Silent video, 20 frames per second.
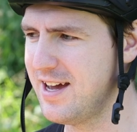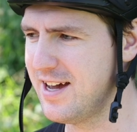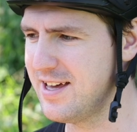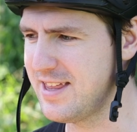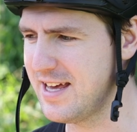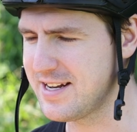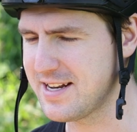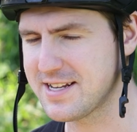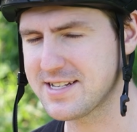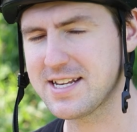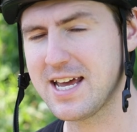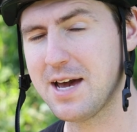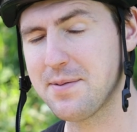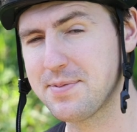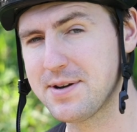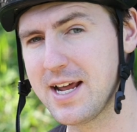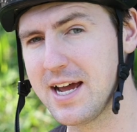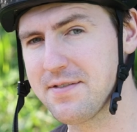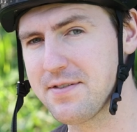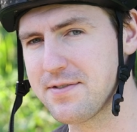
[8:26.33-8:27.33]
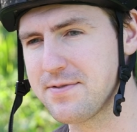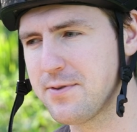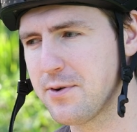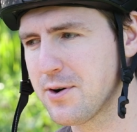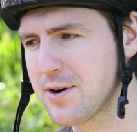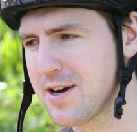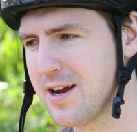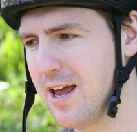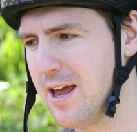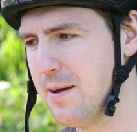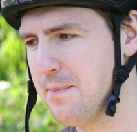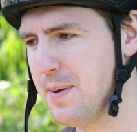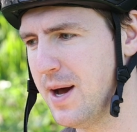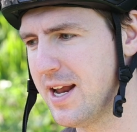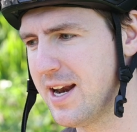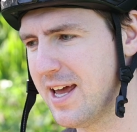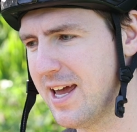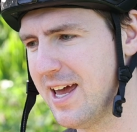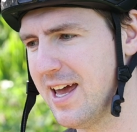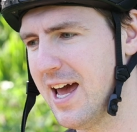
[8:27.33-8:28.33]
That does happen to every fork,
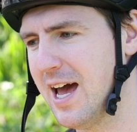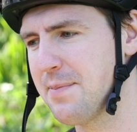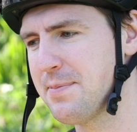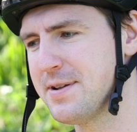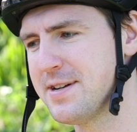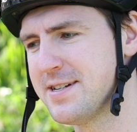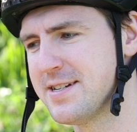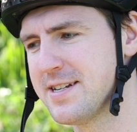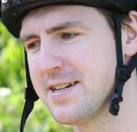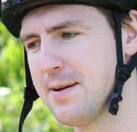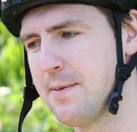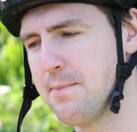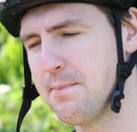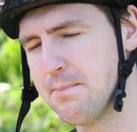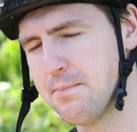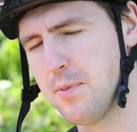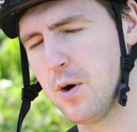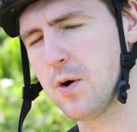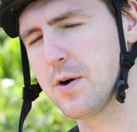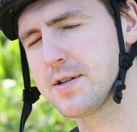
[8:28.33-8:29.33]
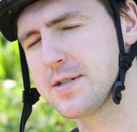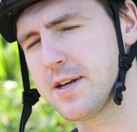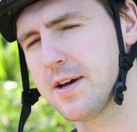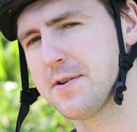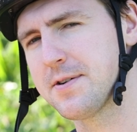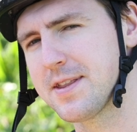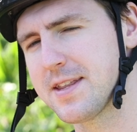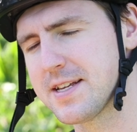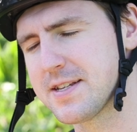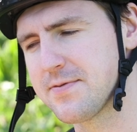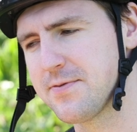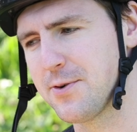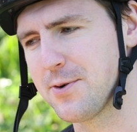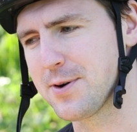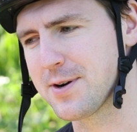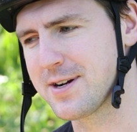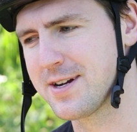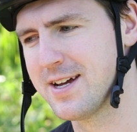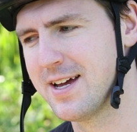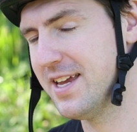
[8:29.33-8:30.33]
but it happened more so to this
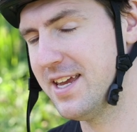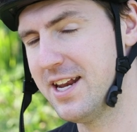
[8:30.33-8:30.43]
fork.